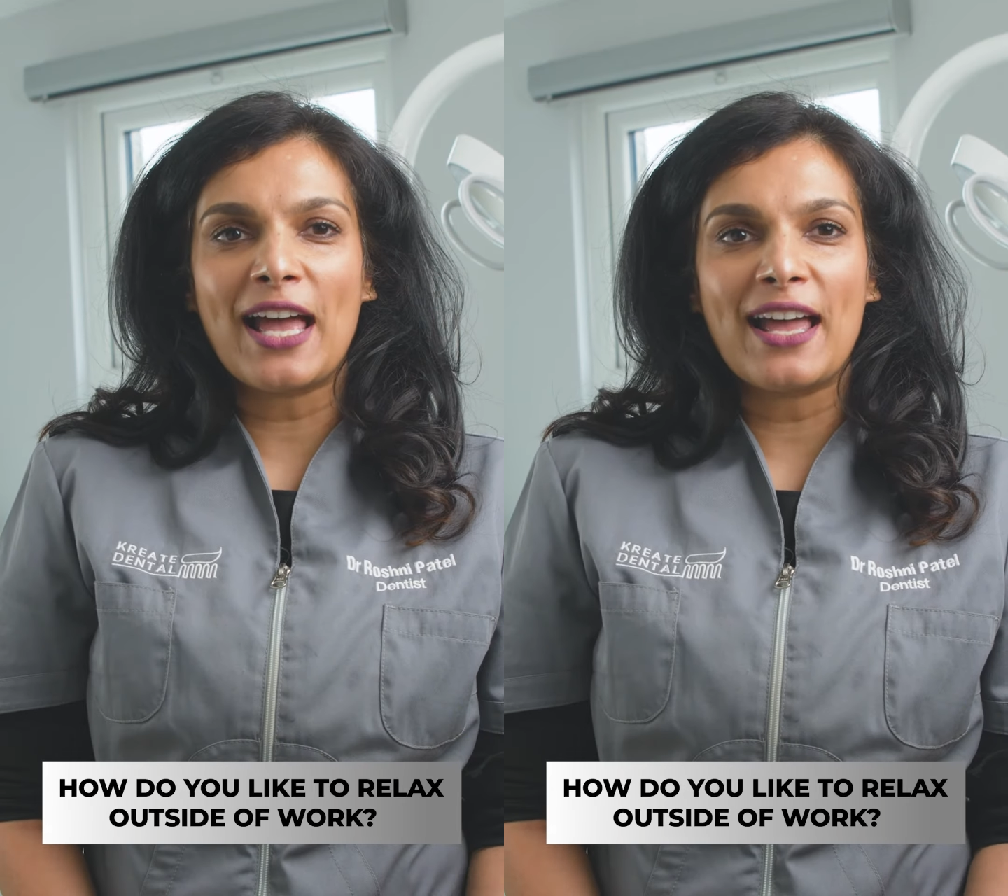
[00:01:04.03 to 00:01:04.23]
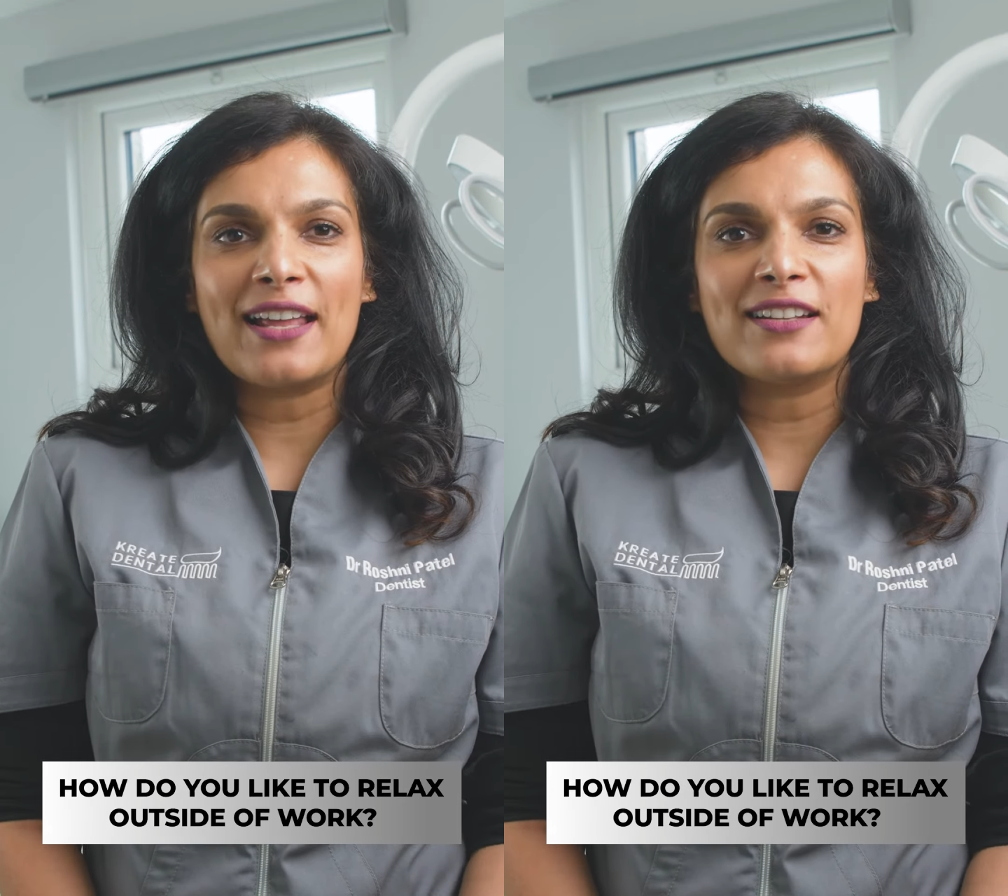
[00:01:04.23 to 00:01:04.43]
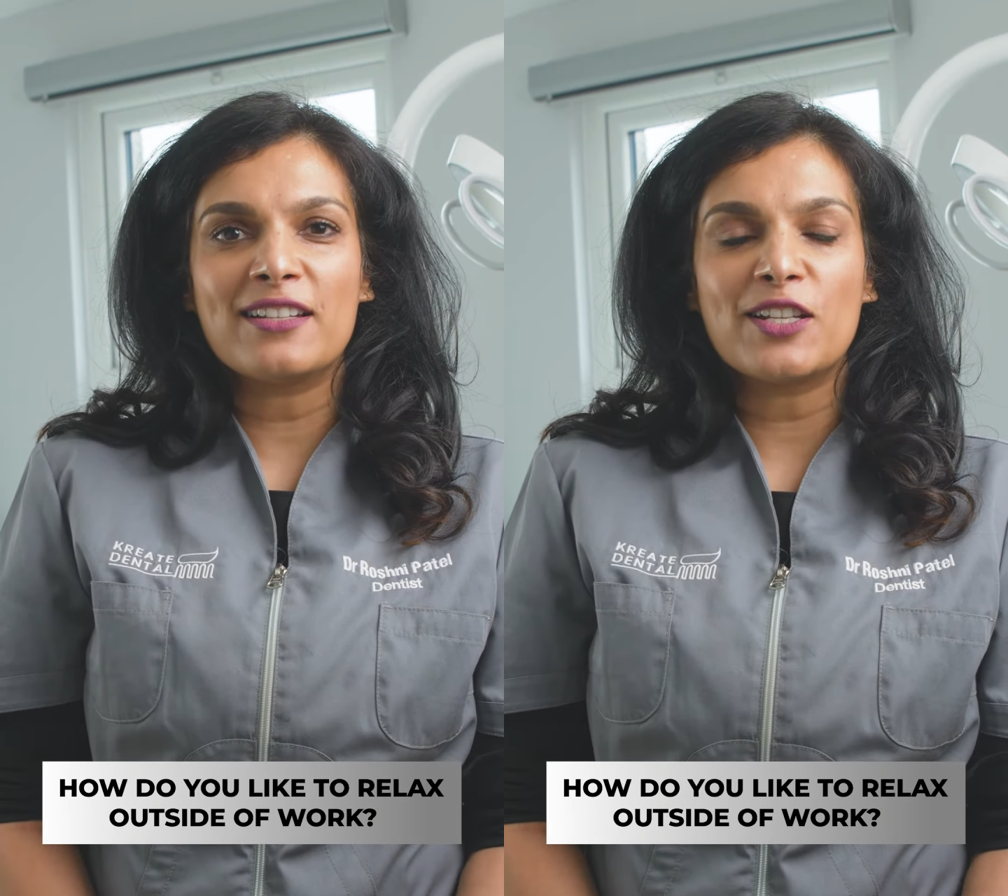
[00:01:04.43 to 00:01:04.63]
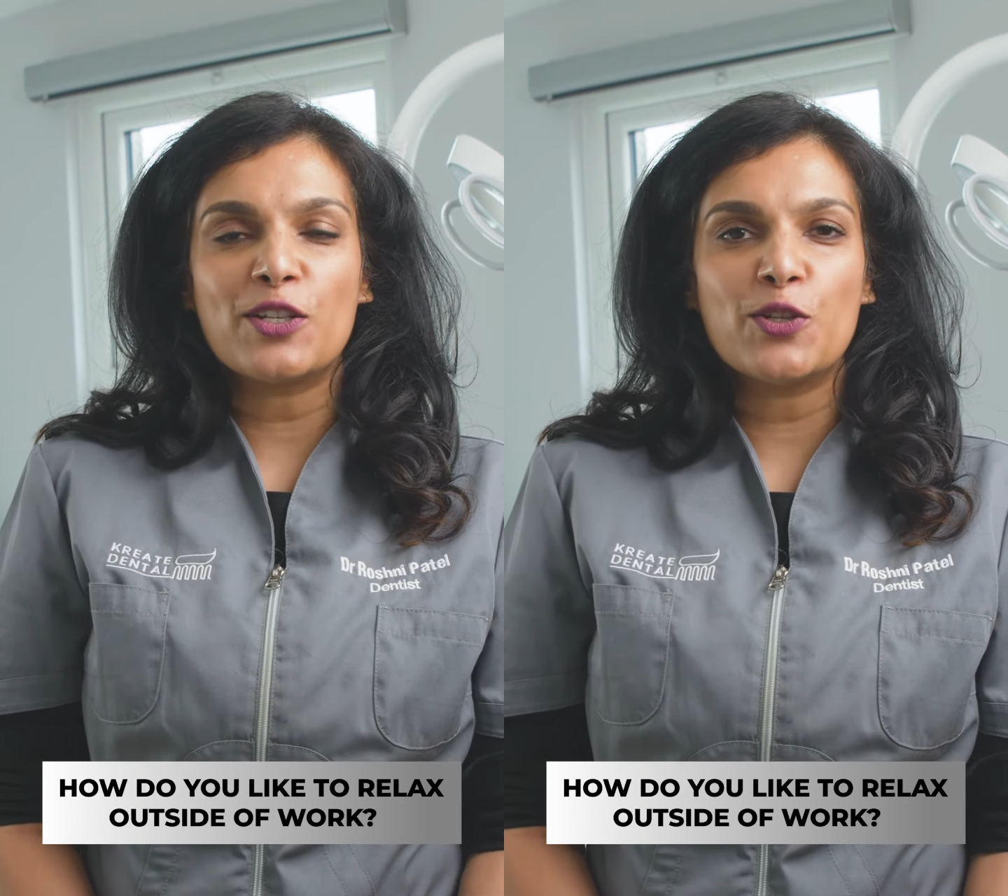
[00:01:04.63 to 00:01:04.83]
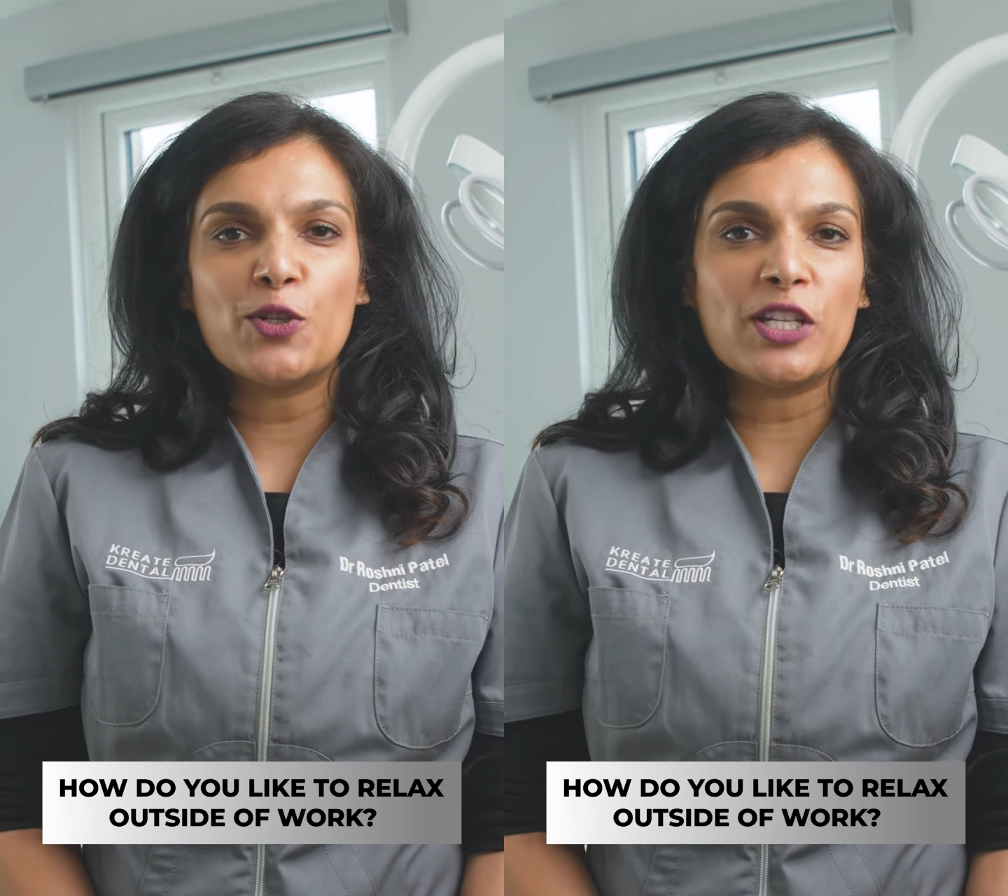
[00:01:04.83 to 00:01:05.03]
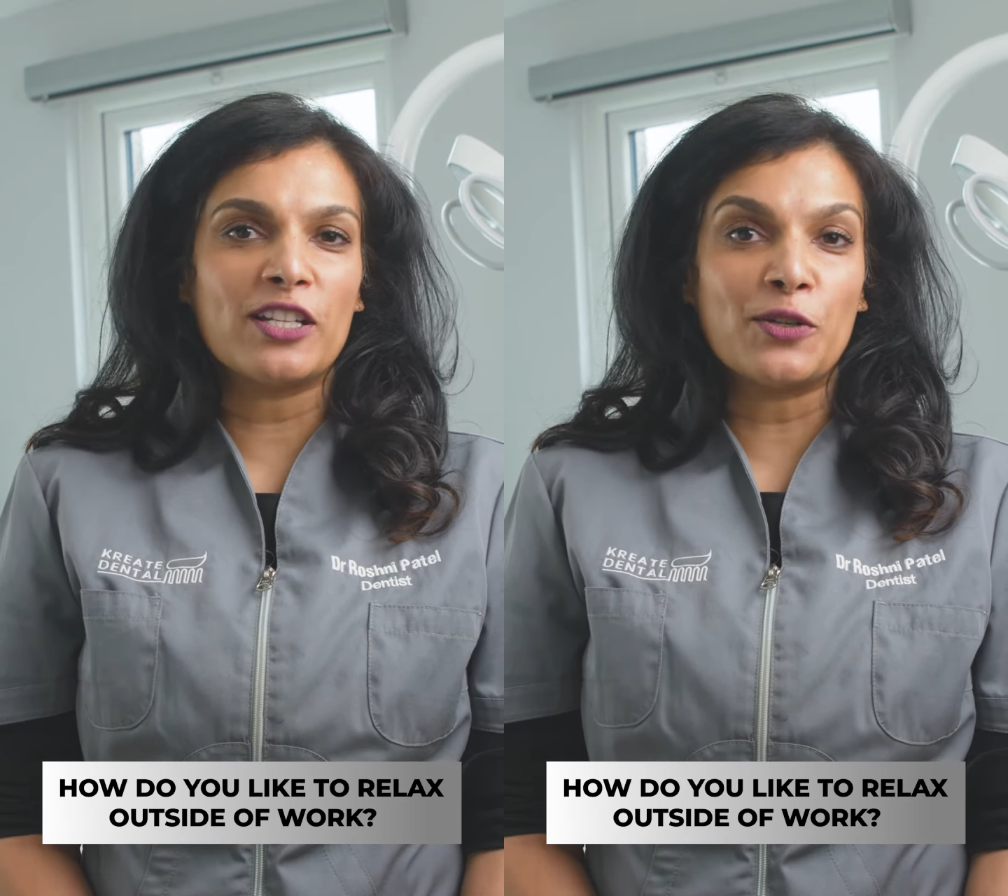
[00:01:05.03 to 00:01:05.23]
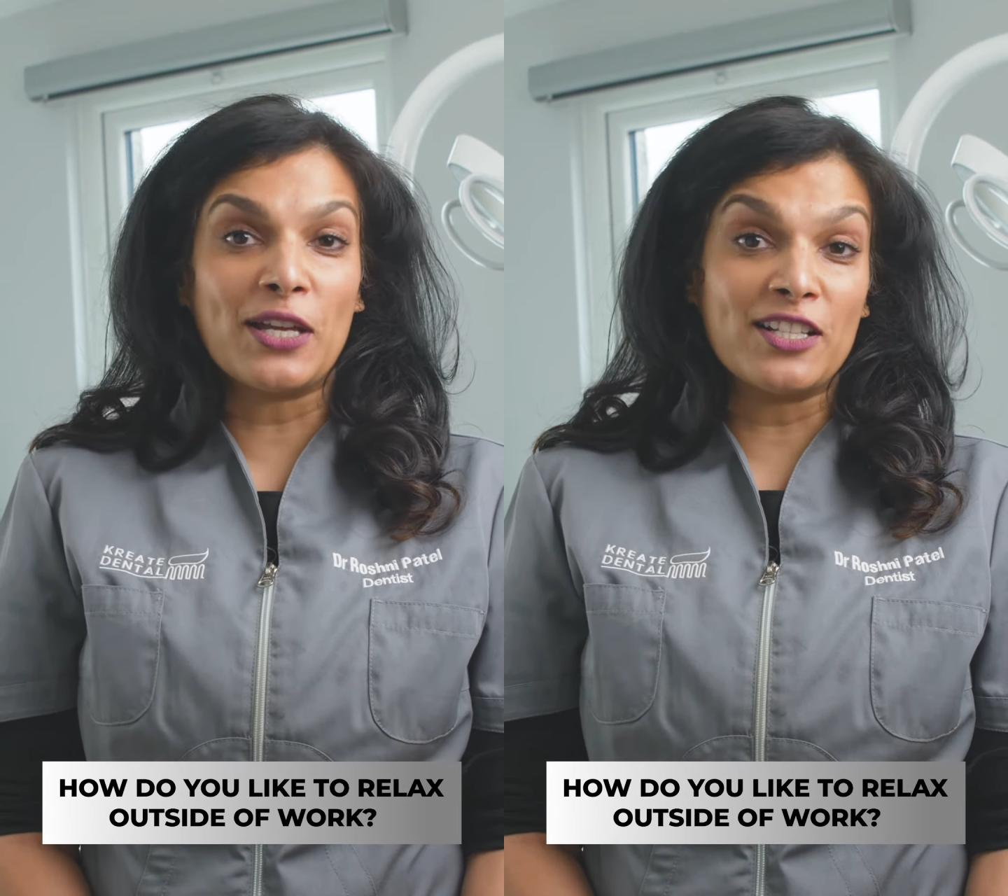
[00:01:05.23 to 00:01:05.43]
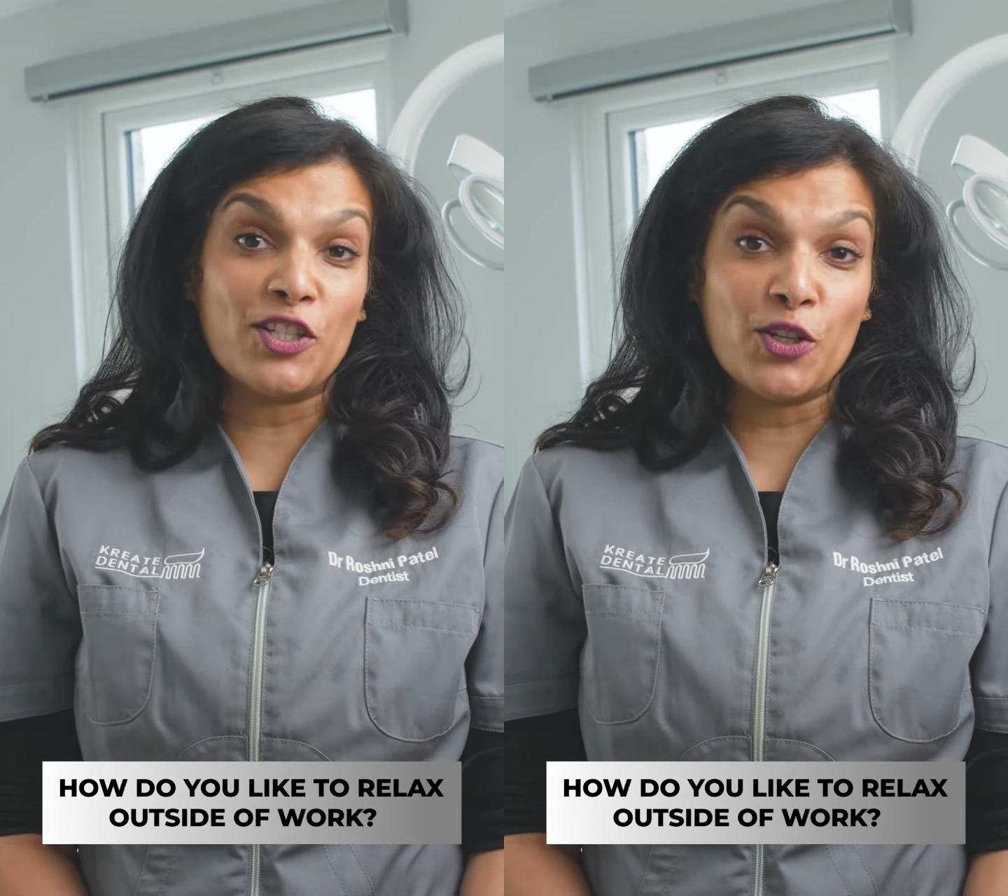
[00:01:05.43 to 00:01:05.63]
and usually I don't
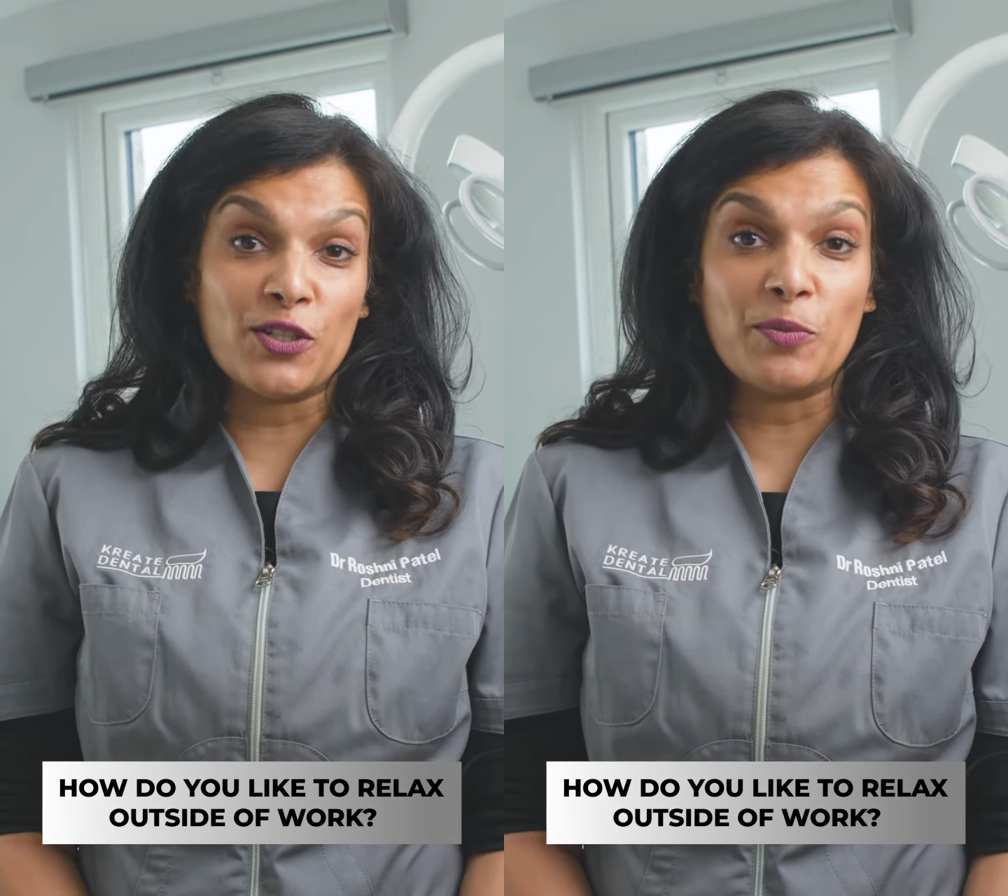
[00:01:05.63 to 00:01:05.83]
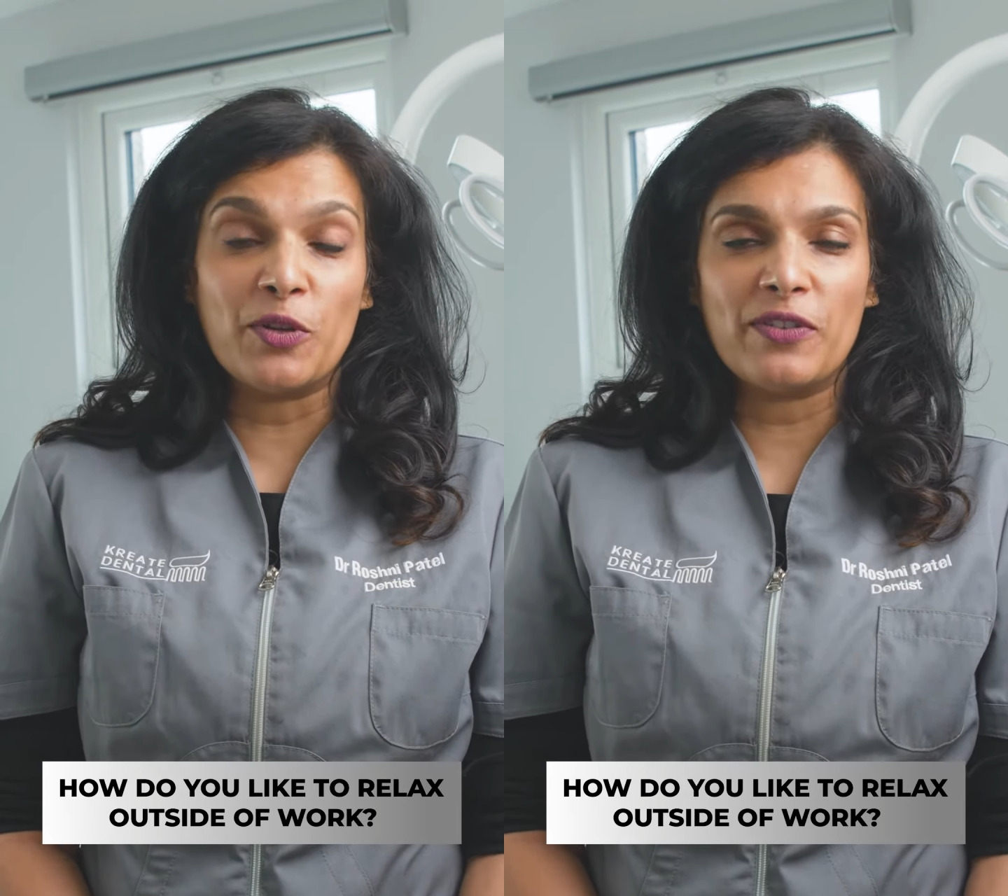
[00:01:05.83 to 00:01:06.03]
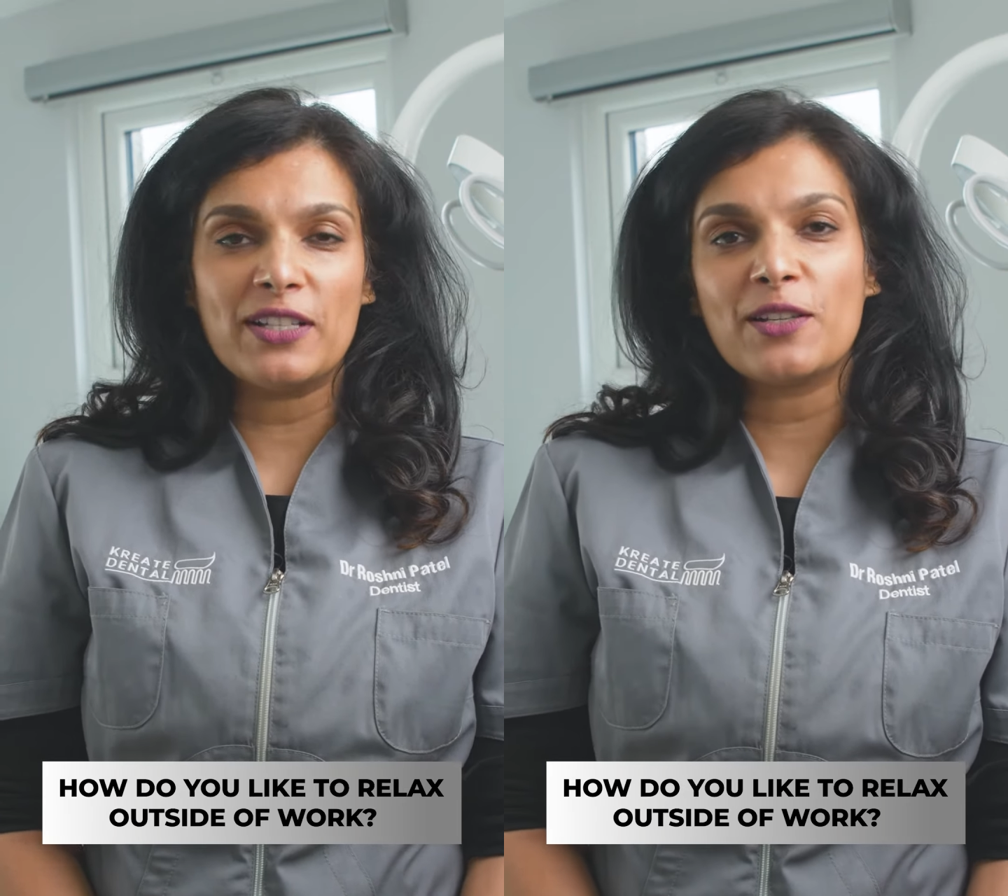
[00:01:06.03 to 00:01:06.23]
get to choose a movie,